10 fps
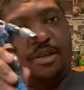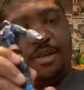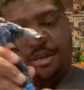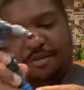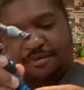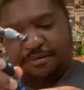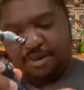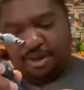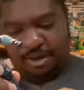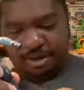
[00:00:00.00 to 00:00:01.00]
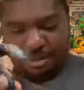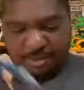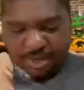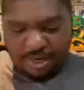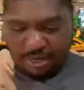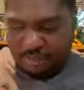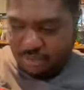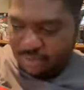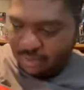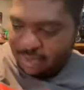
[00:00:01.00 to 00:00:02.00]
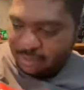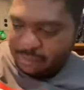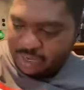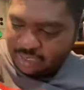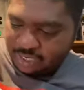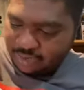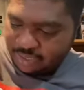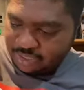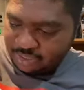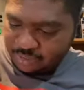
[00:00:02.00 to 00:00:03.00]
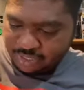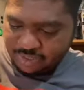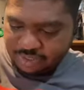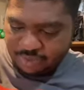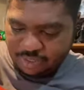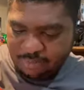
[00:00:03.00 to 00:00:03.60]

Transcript: Left to right. Can Magneto? Magneto can do it, and so can